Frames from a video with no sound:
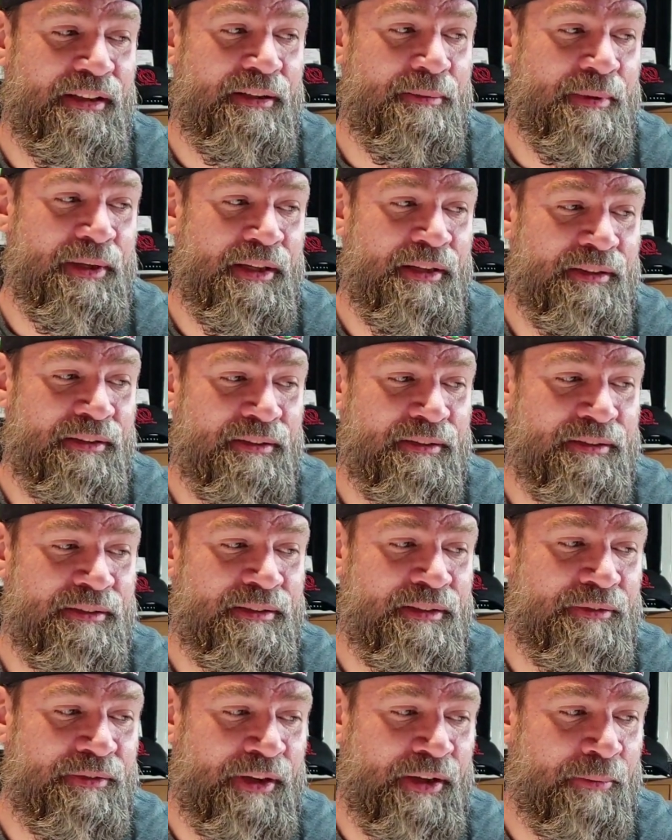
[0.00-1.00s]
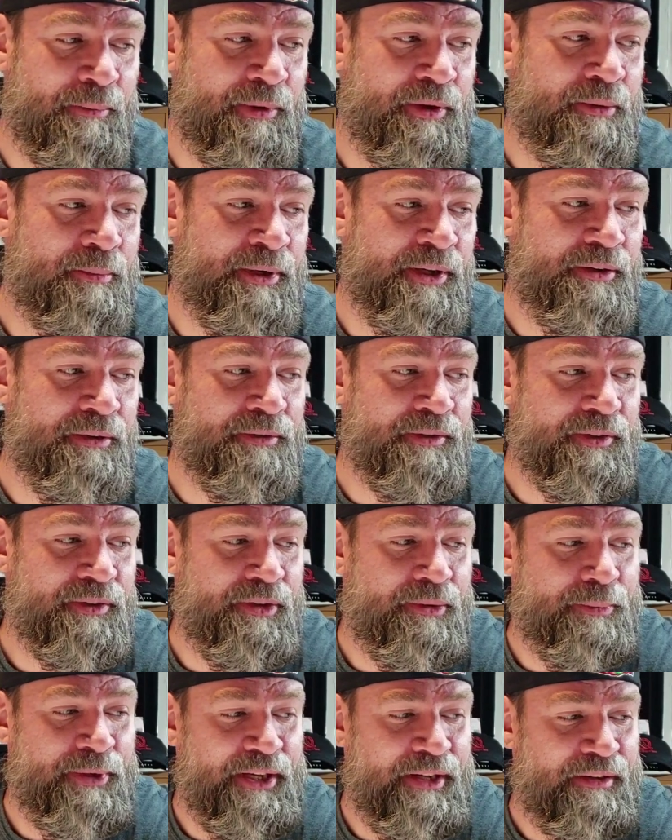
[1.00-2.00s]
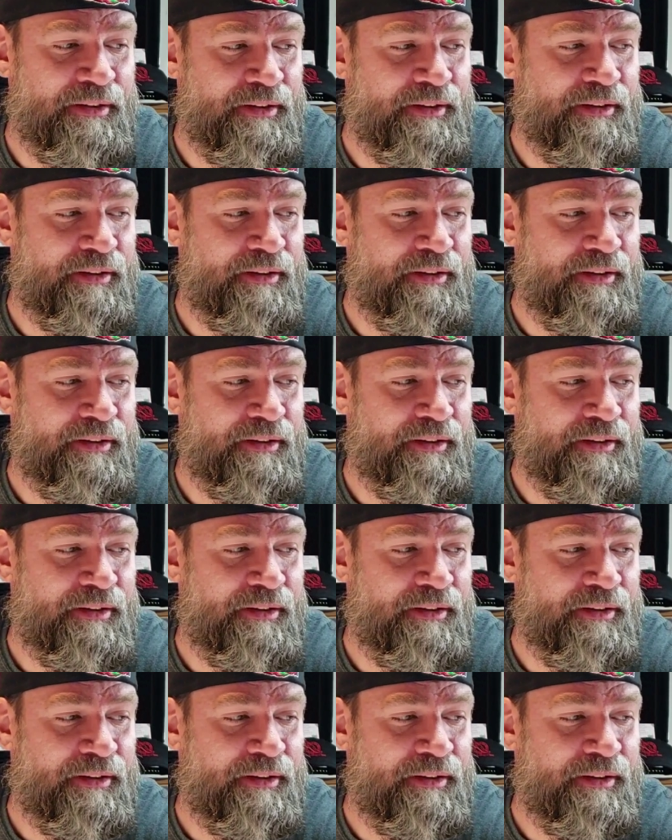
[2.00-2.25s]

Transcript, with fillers: Let me see if I can blow my nose a little bit.